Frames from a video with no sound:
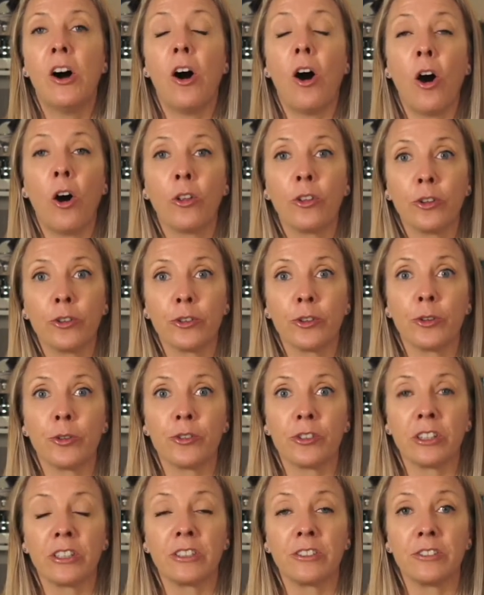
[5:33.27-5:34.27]
all
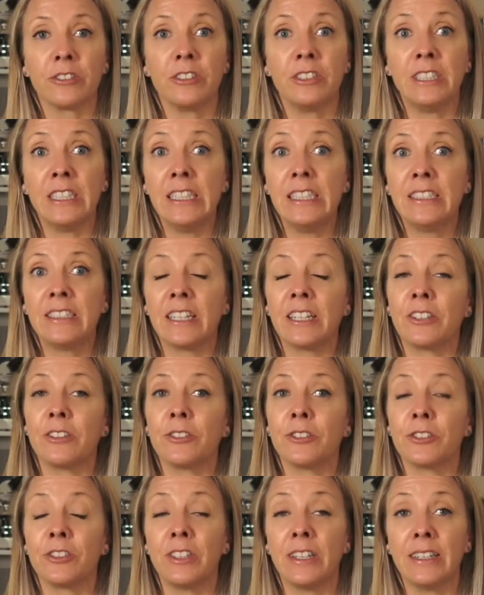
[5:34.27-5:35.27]
those little
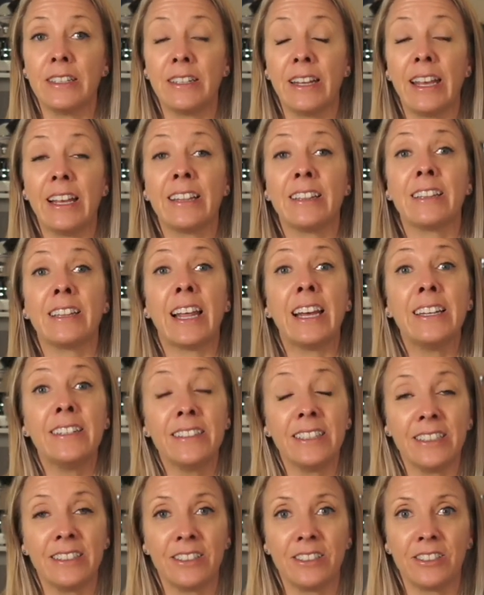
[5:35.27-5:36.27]
details that
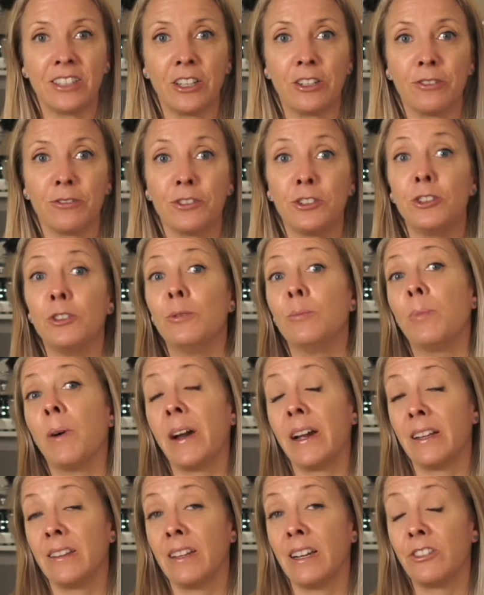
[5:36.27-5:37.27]
lend itself to
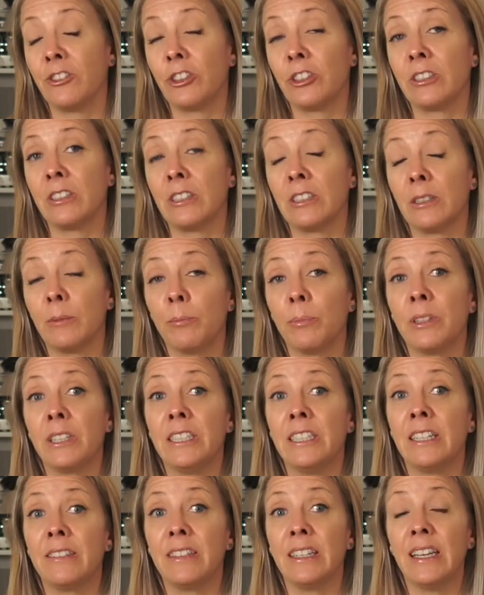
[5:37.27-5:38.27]
biologically
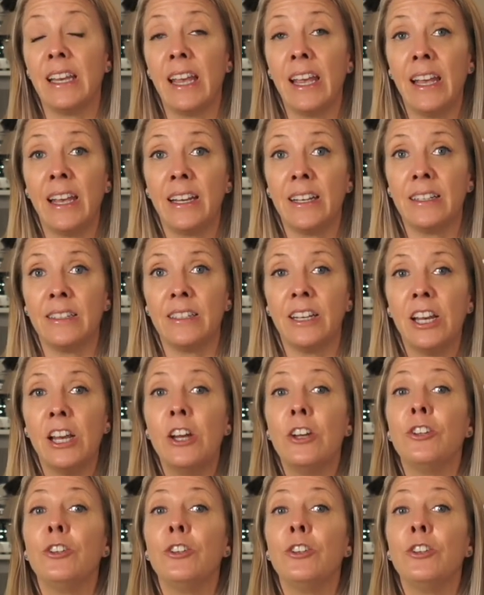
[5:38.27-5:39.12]
complete at the end,